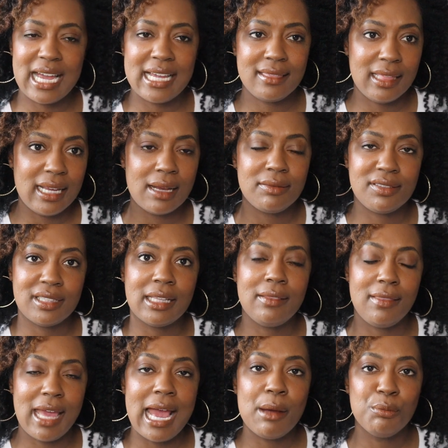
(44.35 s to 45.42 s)
I think I've said
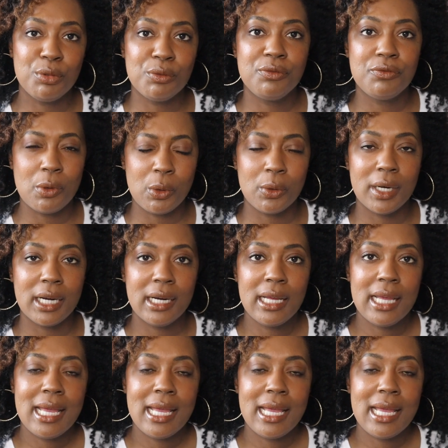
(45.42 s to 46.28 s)
that before.